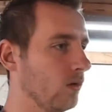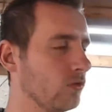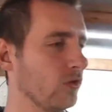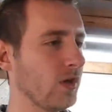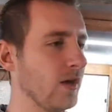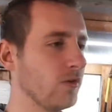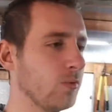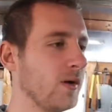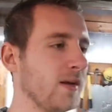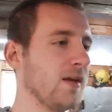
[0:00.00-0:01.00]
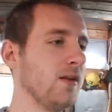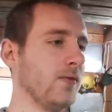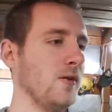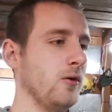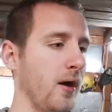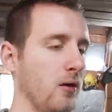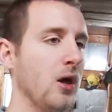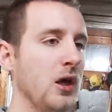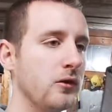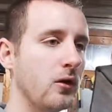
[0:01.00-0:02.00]
I just wanted to get this video out.
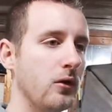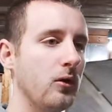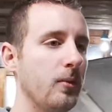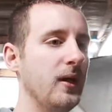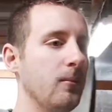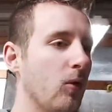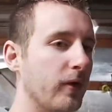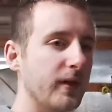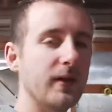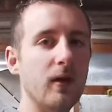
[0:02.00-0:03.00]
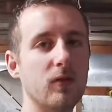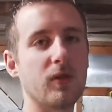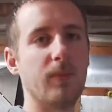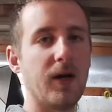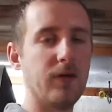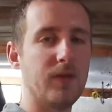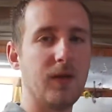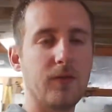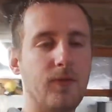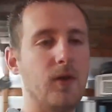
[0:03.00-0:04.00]
So there'll be more details coming out in the
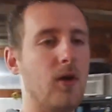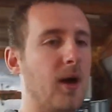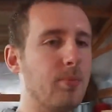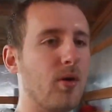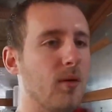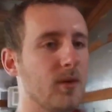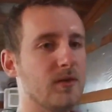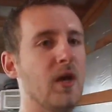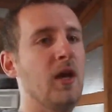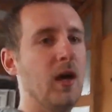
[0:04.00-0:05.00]
next video, I promise.